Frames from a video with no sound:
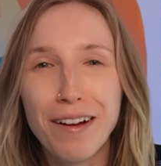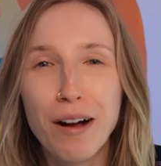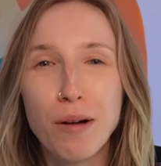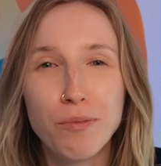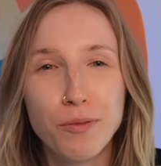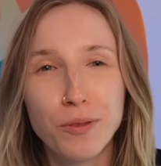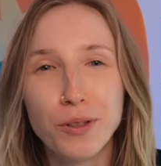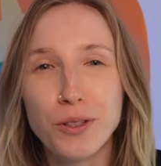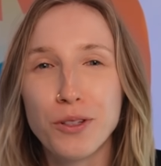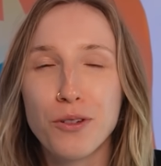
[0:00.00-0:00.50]

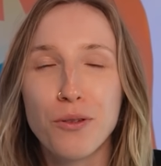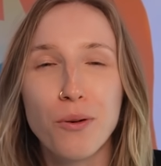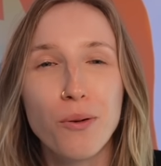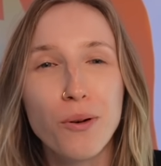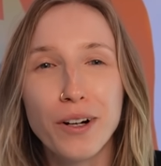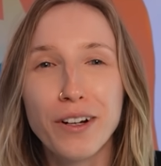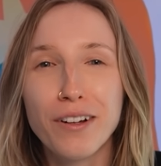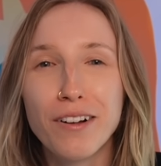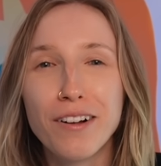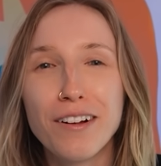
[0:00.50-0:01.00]
helpful
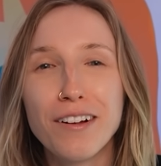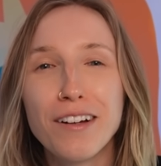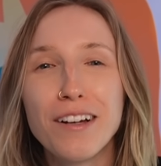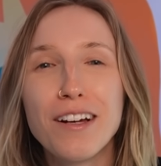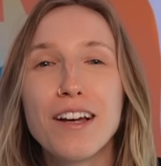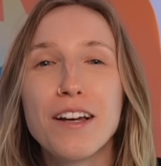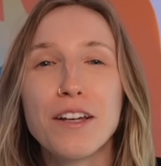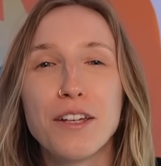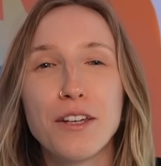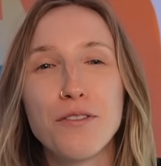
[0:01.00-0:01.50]
tutorial,
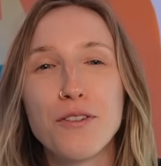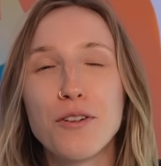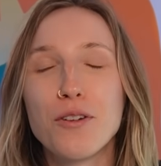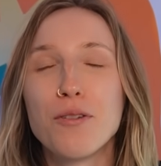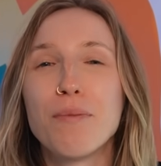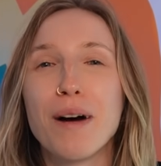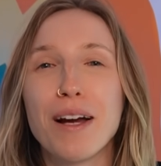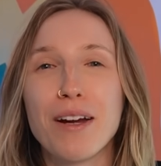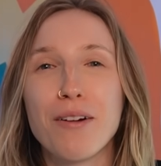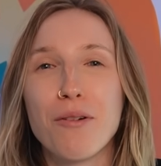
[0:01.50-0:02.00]
give you
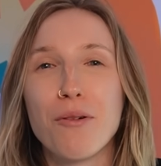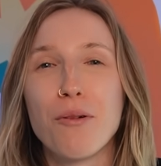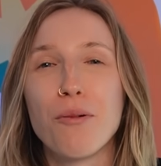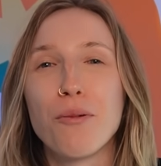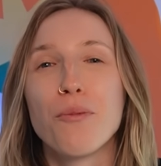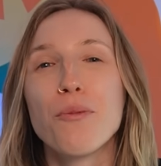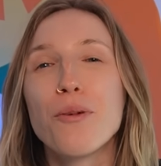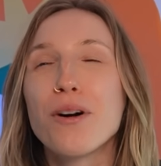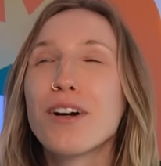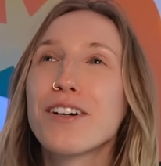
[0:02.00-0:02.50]
my
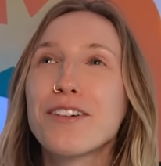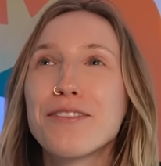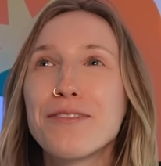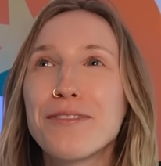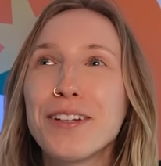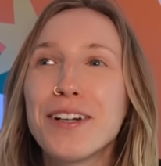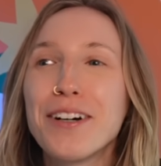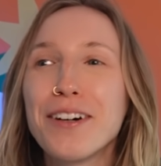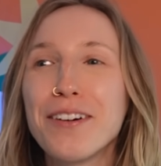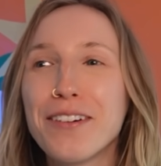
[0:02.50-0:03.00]
whole
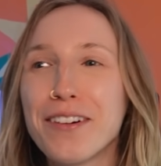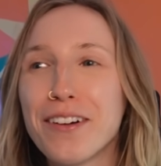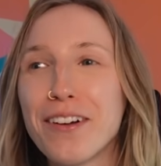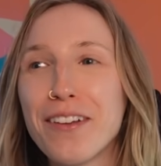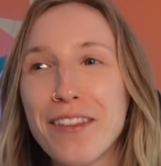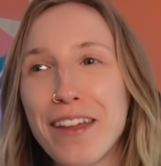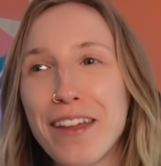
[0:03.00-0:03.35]
workflow and all